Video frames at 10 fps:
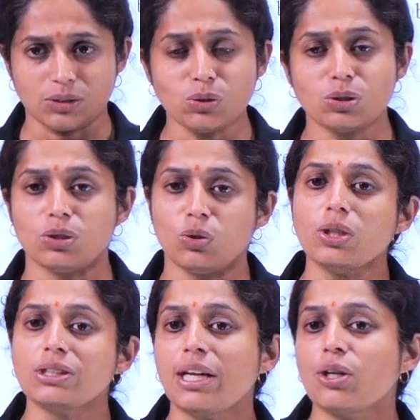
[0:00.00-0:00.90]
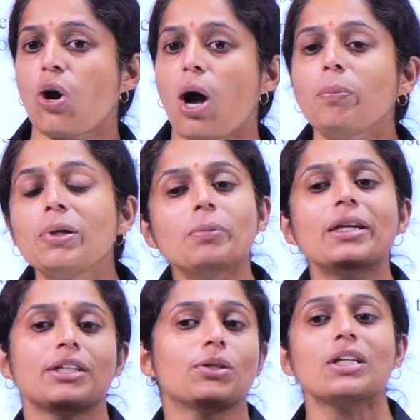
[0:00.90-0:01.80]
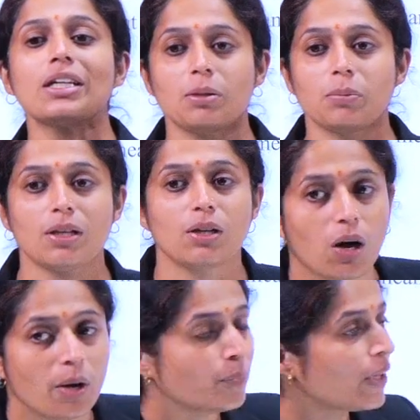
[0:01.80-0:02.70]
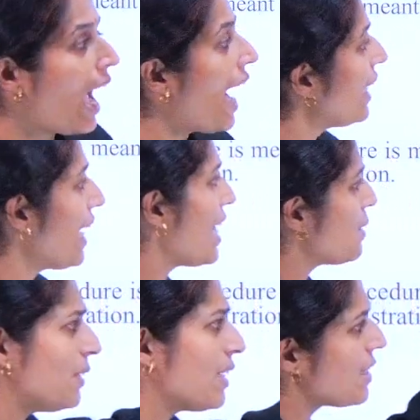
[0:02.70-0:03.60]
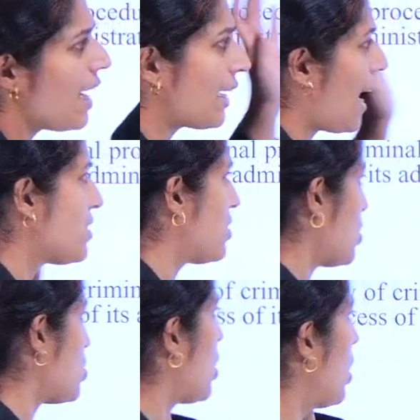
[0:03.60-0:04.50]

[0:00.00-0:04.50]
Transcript: So, those are complementary to the criminal law and it has been designed as such.